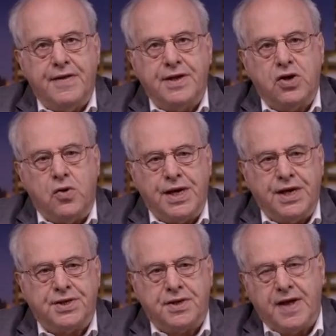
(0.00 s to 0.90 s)
than going
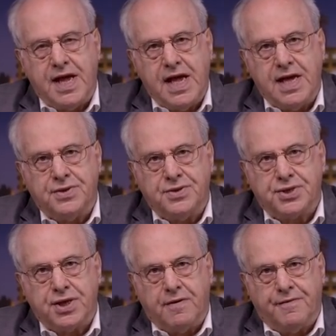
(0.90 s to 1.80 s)
into the
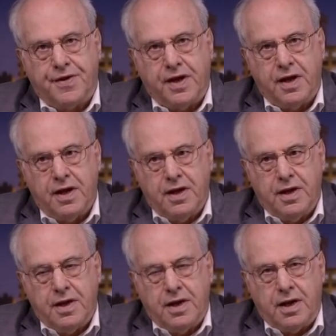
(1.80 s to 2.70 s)
hands of the
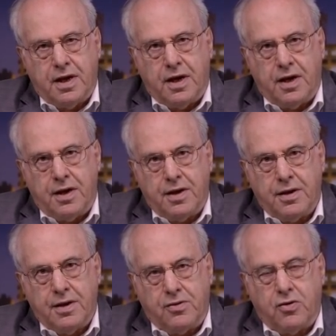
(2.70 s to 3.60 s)
uh,
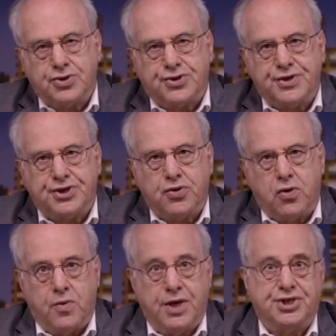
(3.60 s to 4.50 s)
grocery
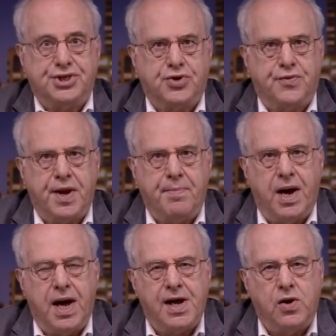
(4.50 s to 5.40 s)
store where she's already
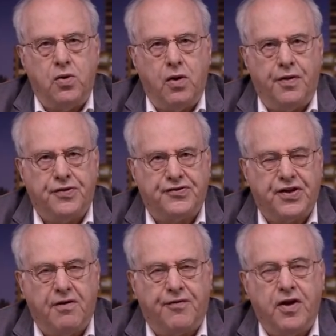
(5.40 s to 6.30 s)
buying all the
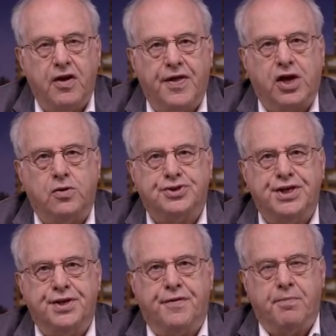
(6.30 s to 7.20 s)
stuff that goes
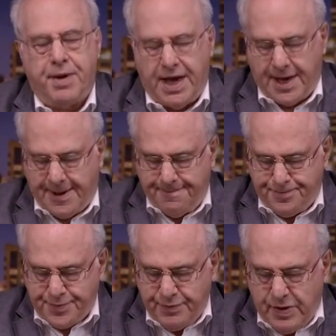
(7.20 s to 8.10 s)
into the bag.
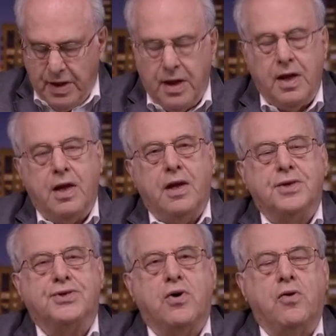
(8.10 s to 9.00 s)

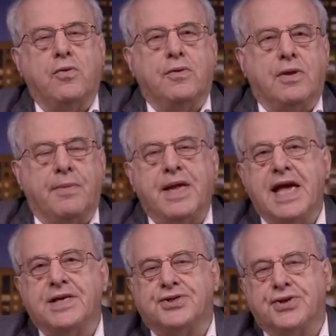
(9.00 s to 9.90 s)
So let me
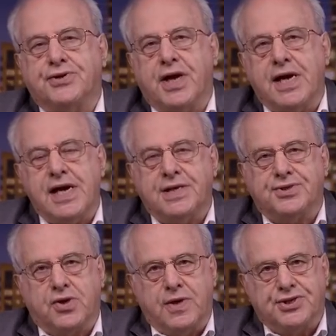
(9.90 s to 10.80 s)
answer
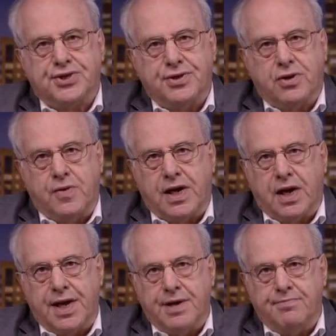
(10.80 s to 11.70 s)
Diane's question
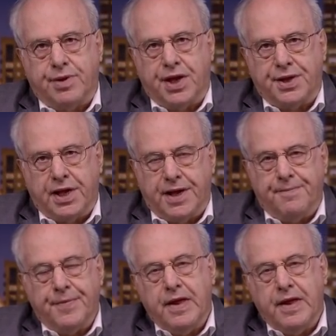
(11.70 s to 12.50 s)
quickly and bluntly